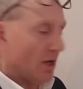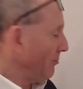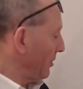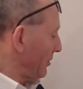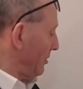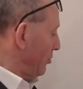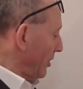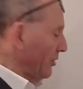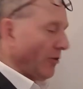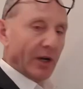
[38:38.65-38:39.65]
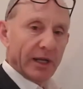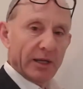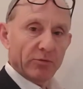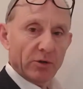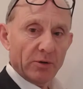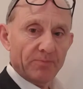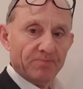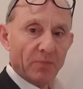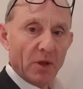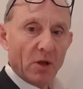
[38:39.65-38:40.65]
But what do the leaves do?
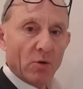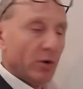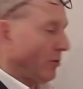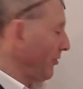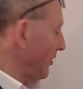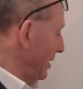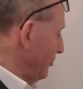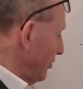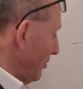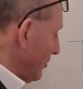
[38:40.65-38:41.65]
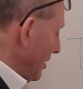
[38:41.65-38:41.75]
Well, what the leaves do is